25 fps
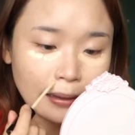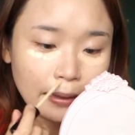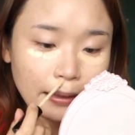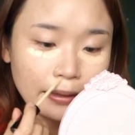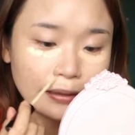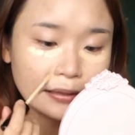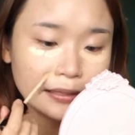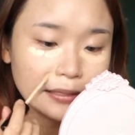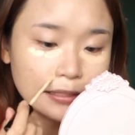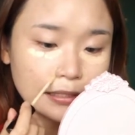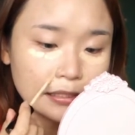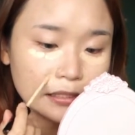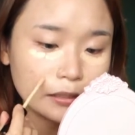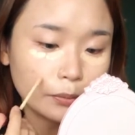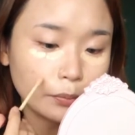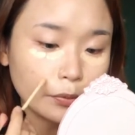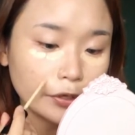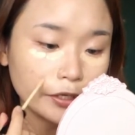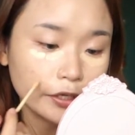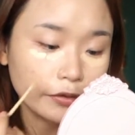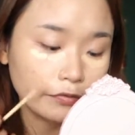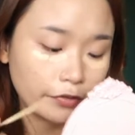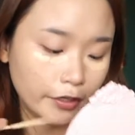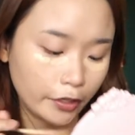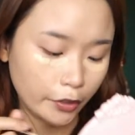the
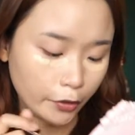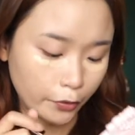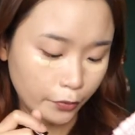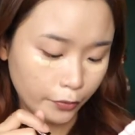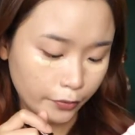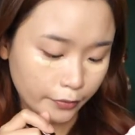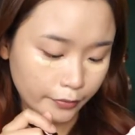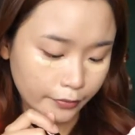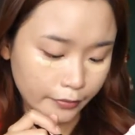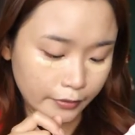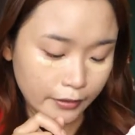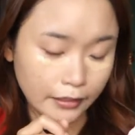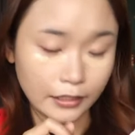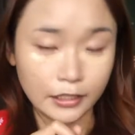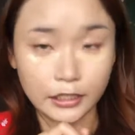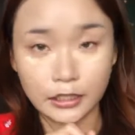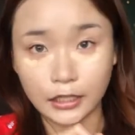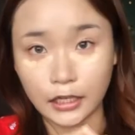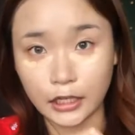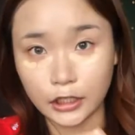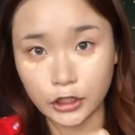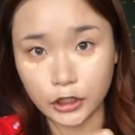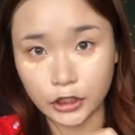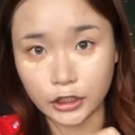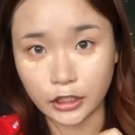disappointing video. I
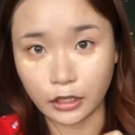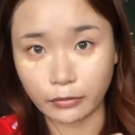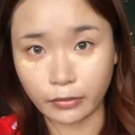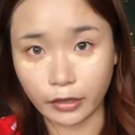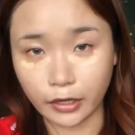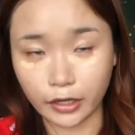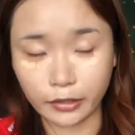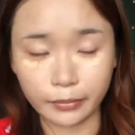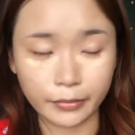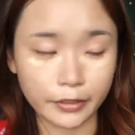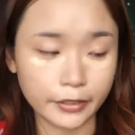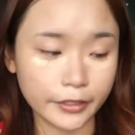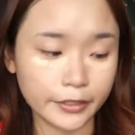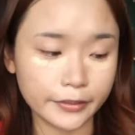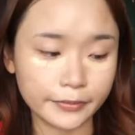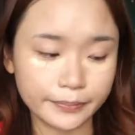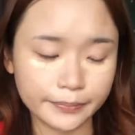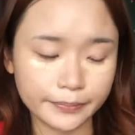should stop talking about it.